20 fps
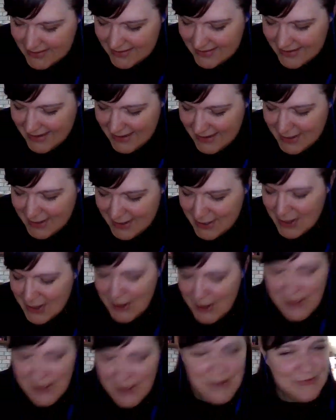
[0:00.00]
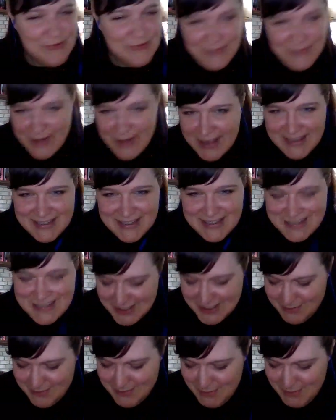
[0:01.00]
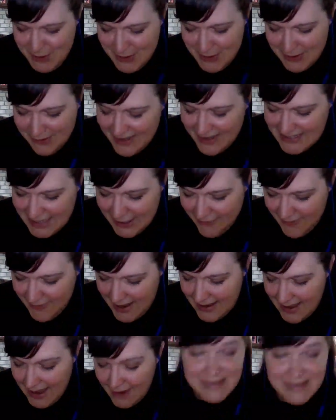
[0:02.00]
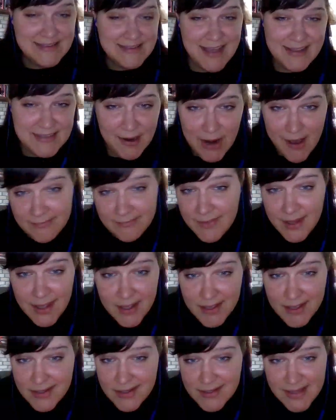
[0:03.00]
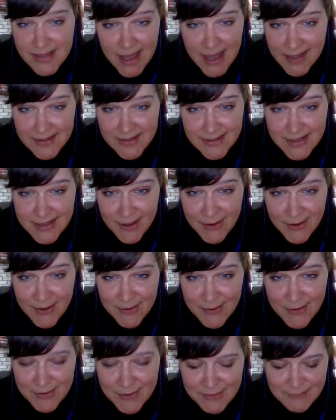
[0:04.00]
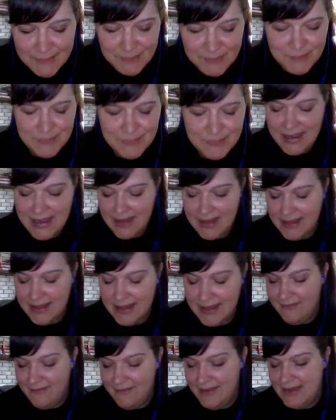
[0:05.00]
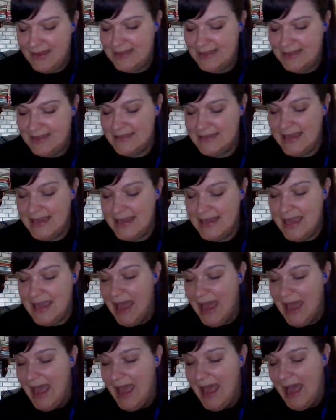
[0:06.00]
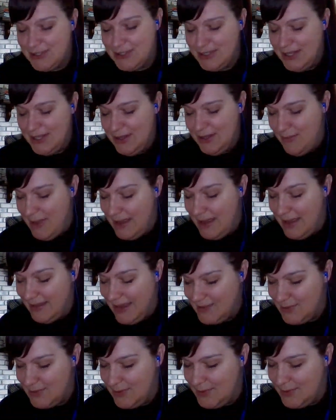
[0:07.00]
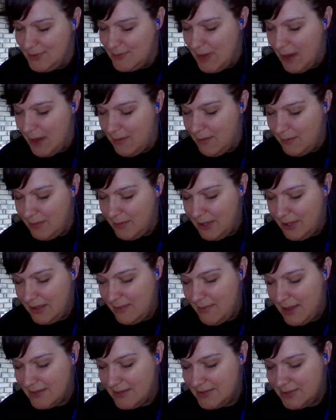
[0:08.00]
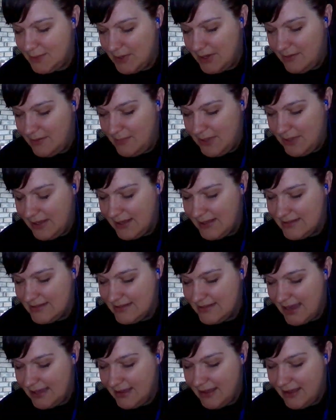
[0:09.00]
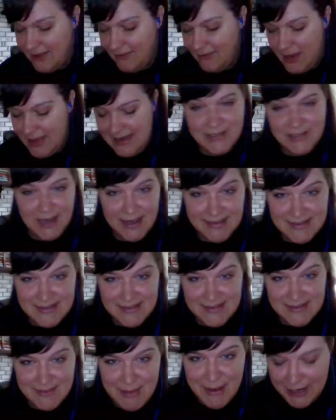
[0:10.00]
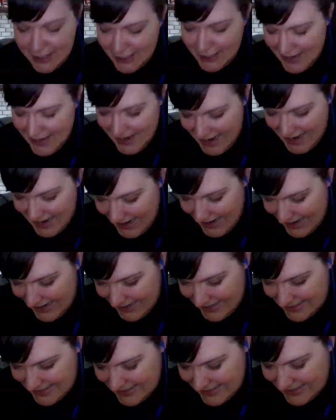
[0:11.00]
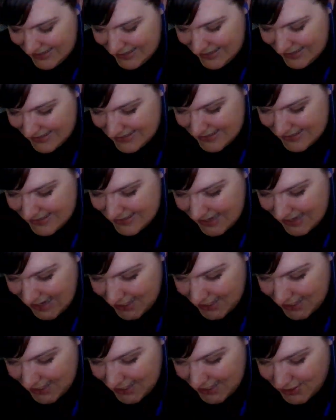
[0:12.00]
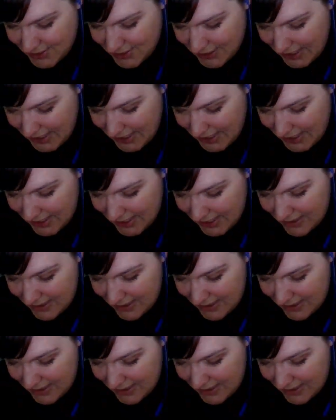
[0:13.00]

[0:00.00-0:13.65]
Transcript: I love it. Actually, though, my last one was probably the best one because I love the way that he talks about her. He says, I tried to be a decent man and give Misty the space she needed to process the fact that we're getting married.